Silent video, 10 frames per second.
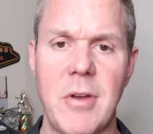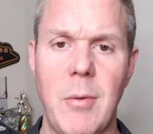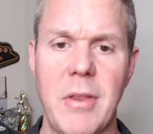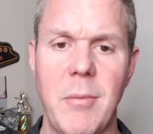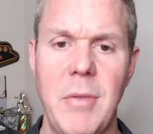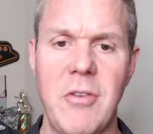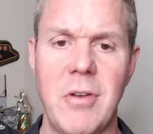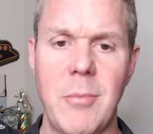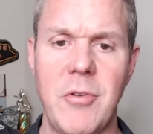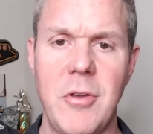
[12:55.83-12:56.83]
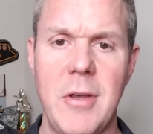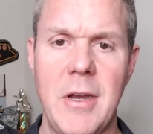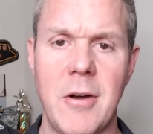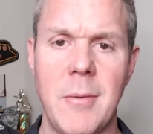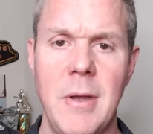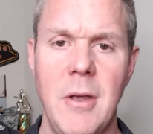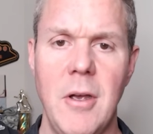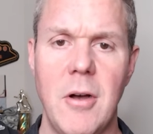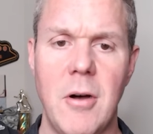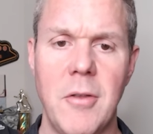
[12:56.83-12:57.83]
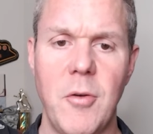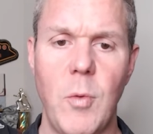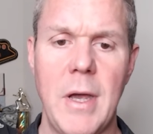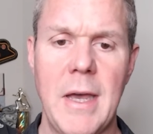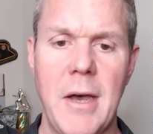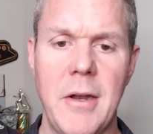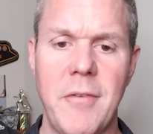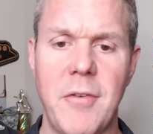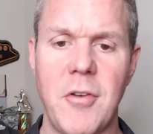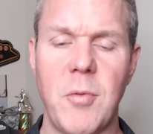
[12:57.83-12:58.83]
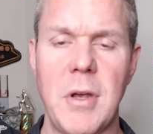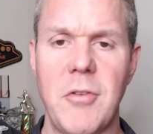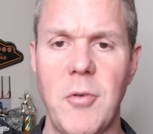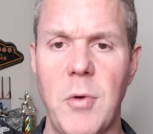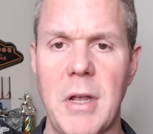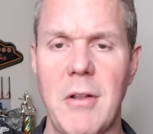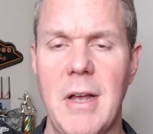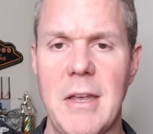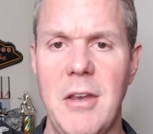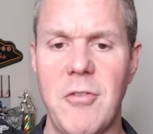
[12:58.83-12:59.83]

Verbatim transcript: So I wanted to mention them to you here on the way out. Uh, first one goes at 1 o'clock